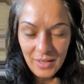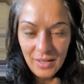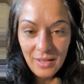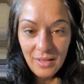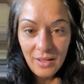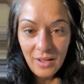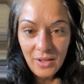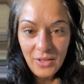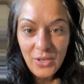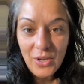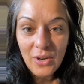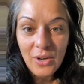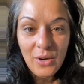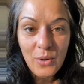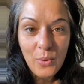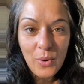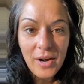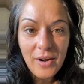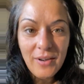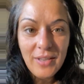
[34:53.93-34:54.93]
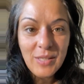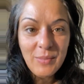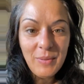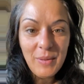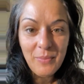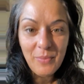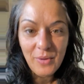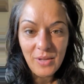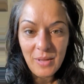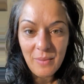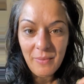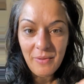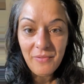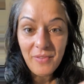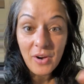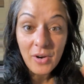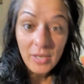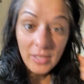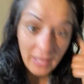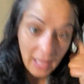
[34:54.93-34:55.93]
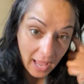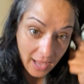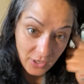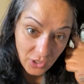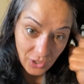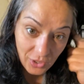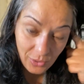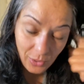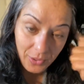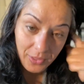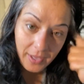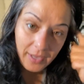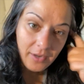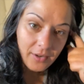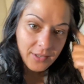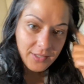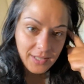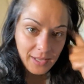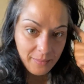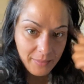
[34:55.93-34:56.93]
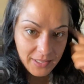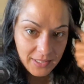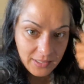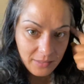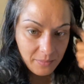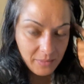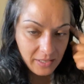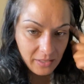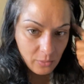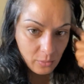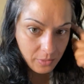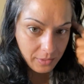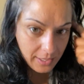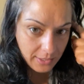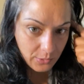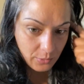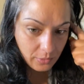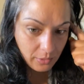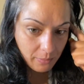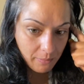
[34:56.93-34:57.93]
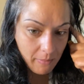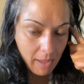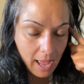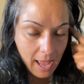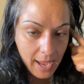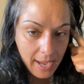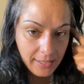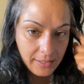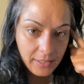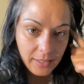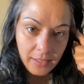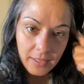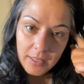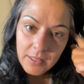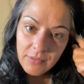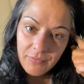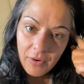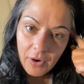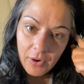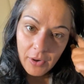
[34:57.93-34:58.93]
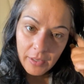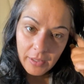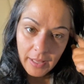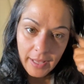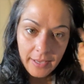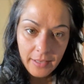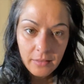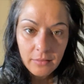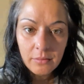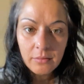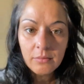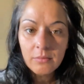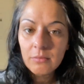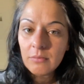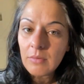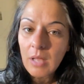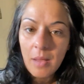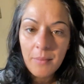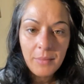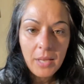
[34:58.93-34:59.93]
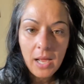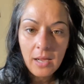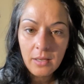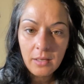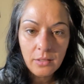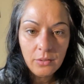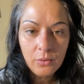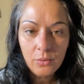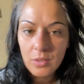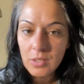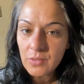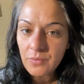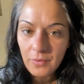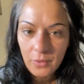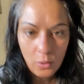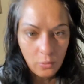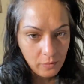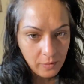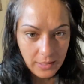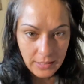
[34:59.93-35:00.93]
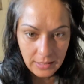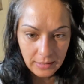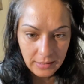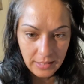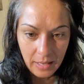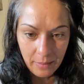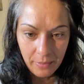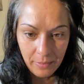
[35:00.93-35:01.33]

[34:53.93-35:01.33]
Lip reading: Your Aquarius people can be very logical thinkers. That means somebody who thinks with the mind and is very like, I'm not going to do this for no reason type of